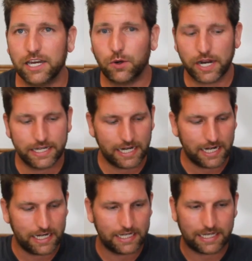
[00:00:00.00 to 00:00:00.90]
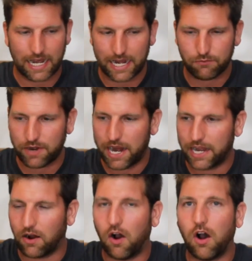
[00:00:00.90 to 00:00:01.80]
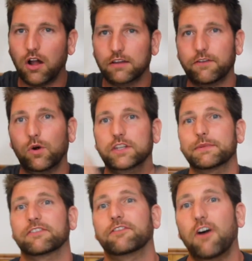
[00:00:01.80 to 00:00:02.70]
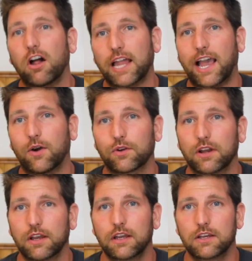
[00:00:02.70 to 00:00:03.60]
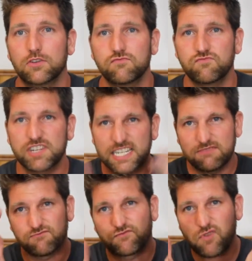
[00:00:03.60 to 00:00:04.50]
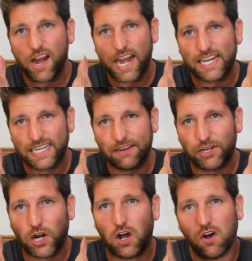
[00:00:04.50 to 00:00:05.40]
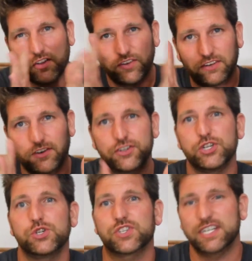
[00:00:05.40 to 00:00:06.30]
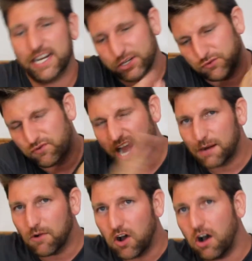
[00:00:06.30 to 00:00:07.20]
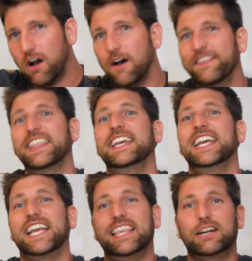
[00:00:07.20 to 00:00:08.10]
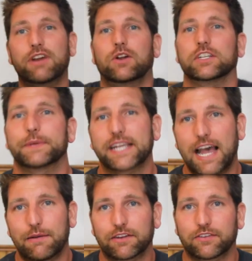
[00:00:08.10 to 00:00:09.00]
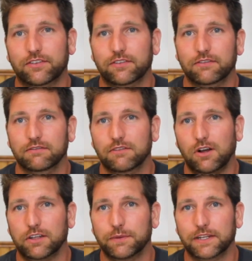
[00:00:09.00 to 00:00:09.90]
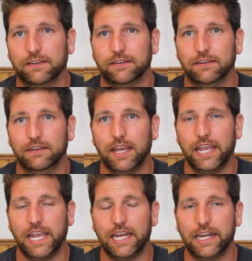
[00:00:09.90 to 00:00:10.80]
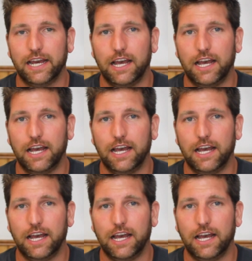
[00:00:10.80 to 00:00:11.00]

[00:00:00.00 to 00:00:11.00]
know what I did is I read all of Ultimate Fallout. Right, I stayed it all 6 issues, and then I just read them all, and then I read Ultimate Comics Ultimates. And